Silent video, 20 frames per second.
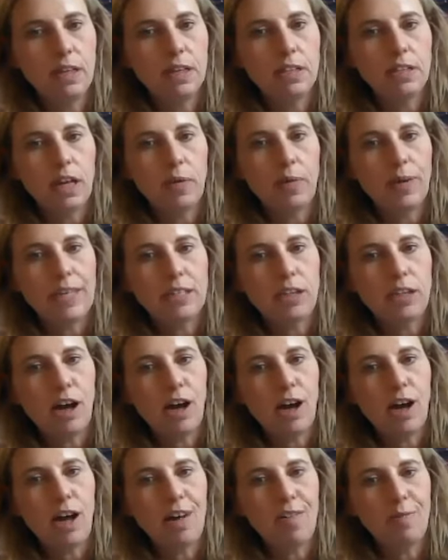so it's
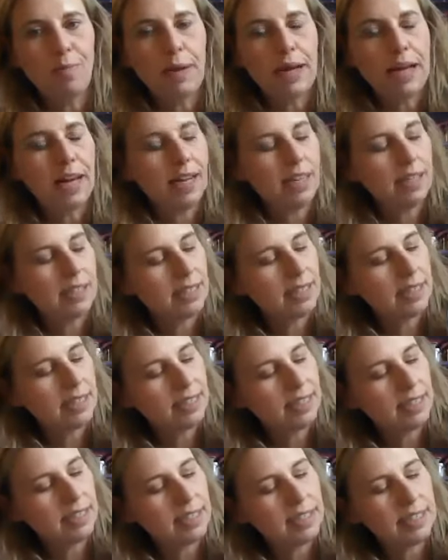half past
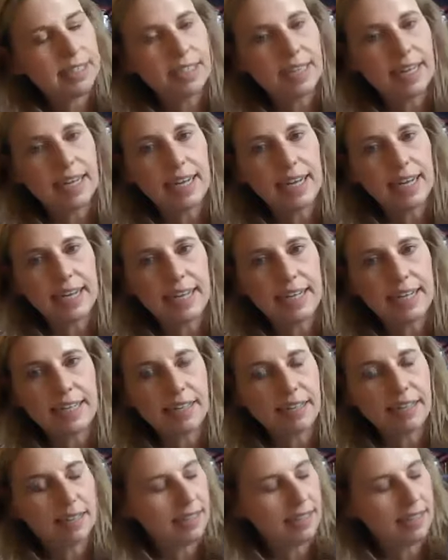9.